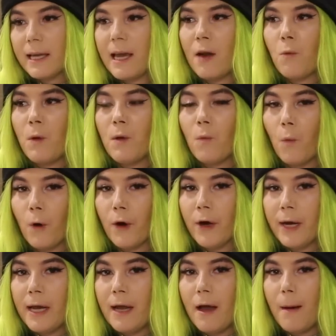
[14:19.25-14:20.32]
Can we
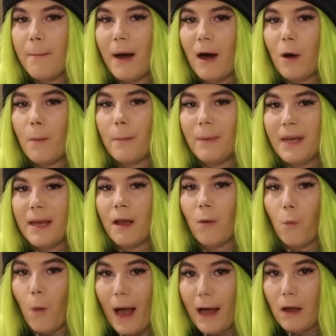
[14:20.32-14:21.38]
worry about
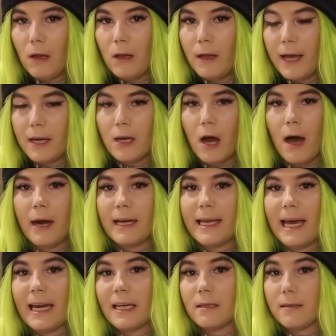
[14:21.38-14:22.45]
being well and not
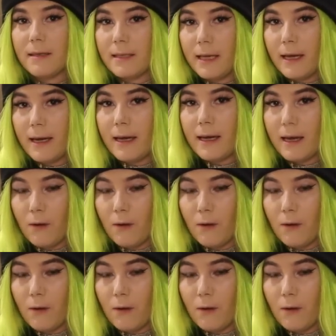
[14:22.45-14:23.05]
getting sick?